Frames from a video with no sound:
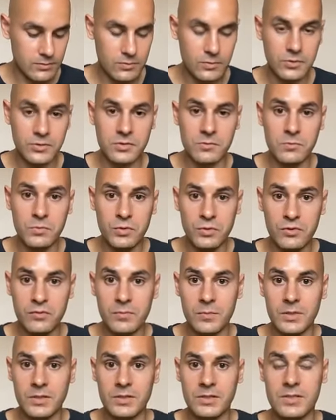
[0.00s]
Dr.
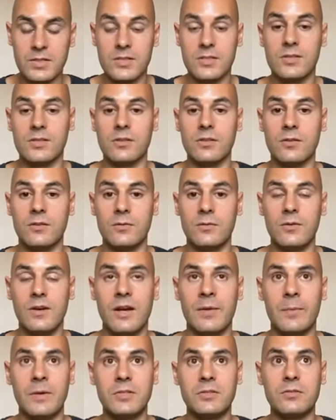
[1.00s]
Movement, so
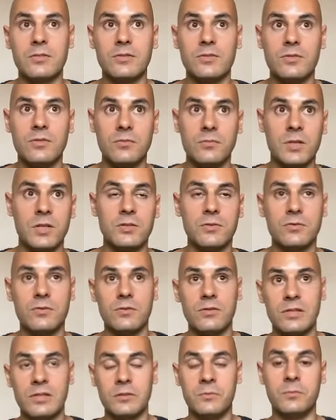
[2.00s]
am I doing too much or
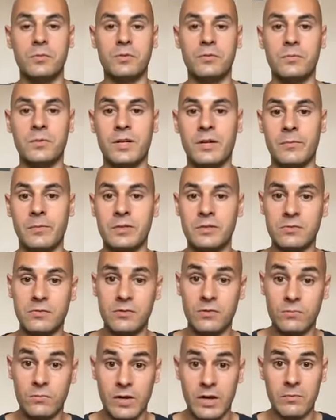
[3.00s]
too little movement? Am I
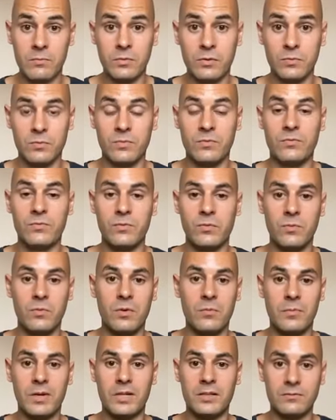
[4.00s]
doing the right movement for
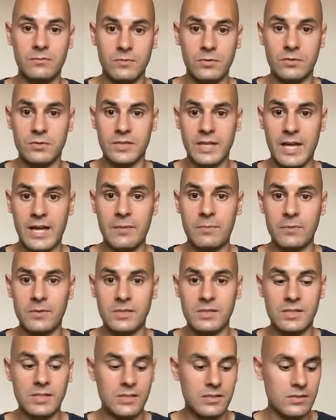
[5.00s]
what my Dr.
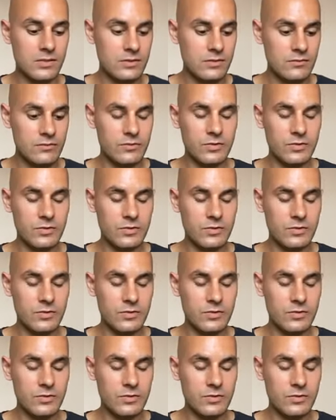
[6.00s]
Happiness is?